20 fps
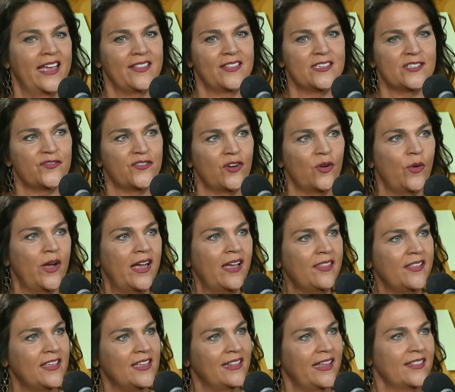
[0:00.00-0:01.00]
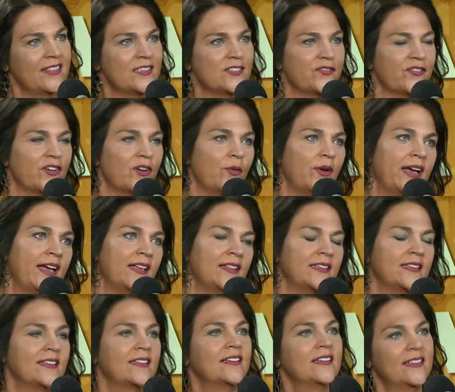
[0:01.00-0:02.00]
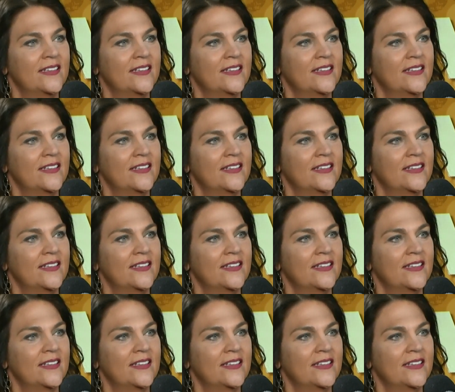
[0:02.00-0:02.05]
like this for a while, then you like this for a while. And